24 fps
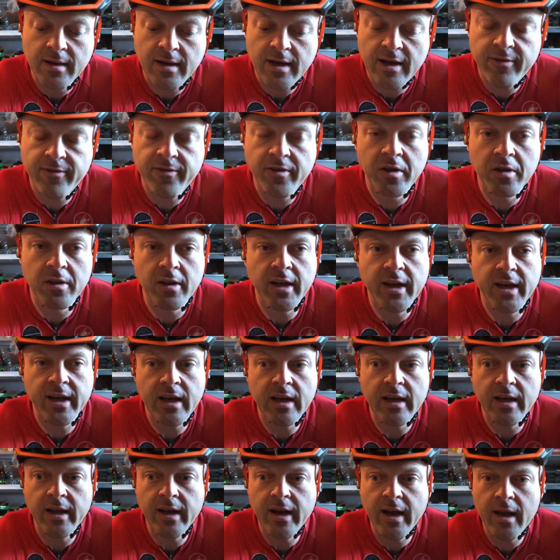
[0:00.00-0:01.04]
I felt like
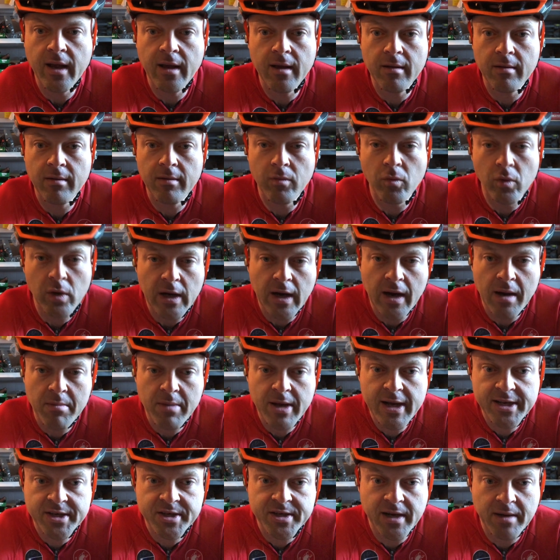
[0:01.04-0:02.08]
what I
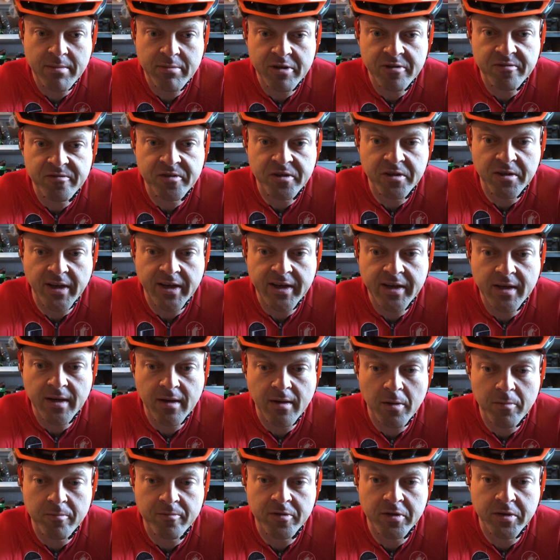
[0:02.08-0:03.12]
imagine I'm gonna feel like
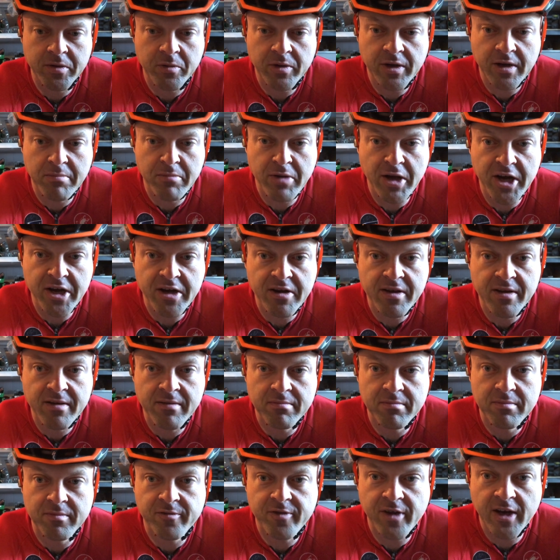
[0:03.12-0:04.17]
hopefully when I'm
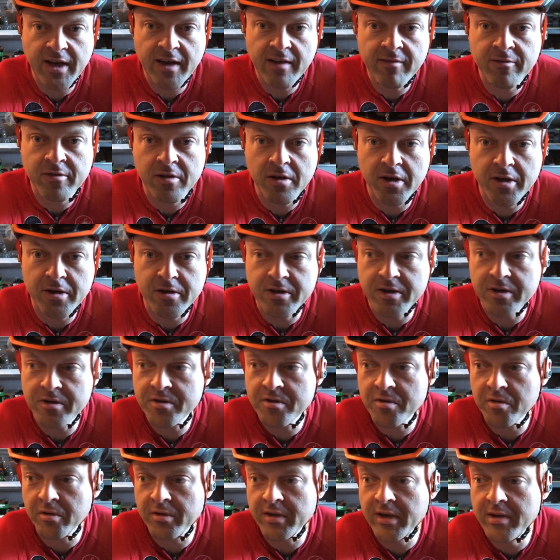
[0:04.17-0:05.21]
95, 100
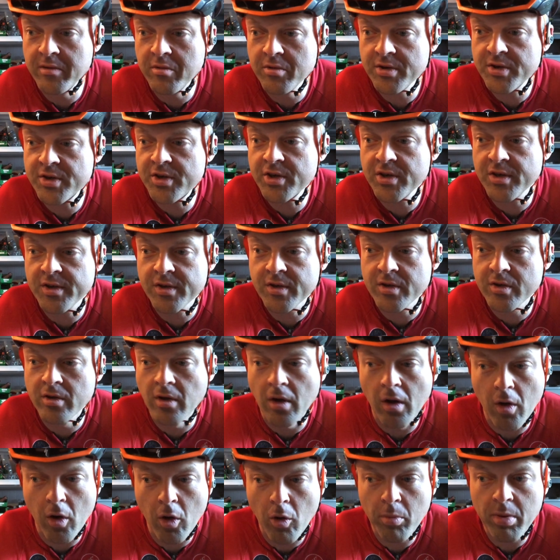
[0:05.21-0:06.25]
years old. It was just
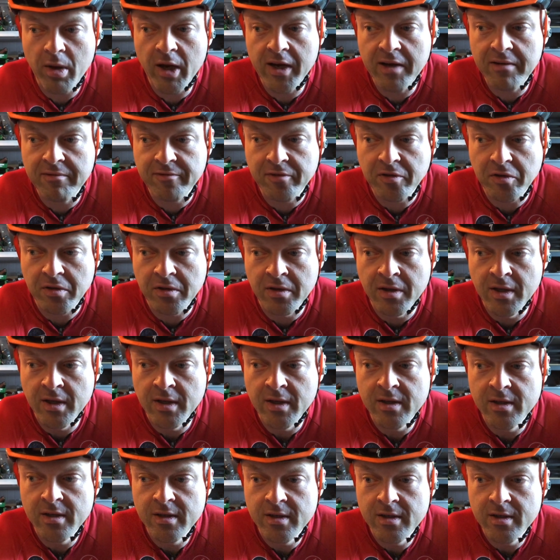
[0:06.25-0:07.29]
so painful
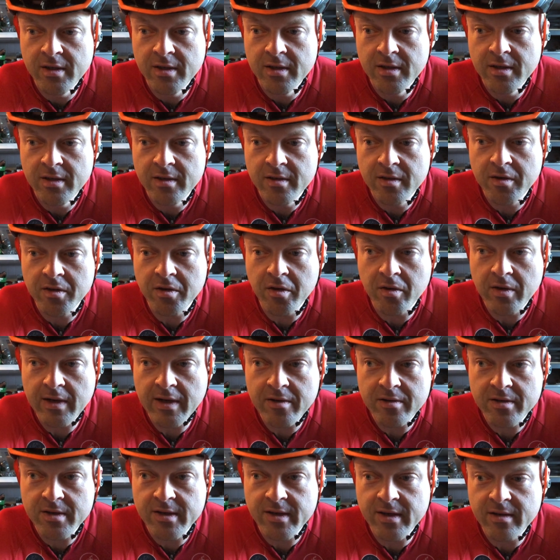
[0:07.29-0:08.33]
to go
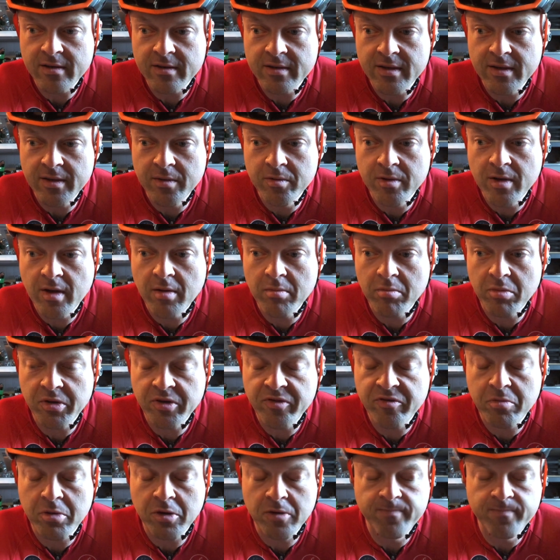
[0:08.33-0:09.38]
downstairs. It was unbelievable.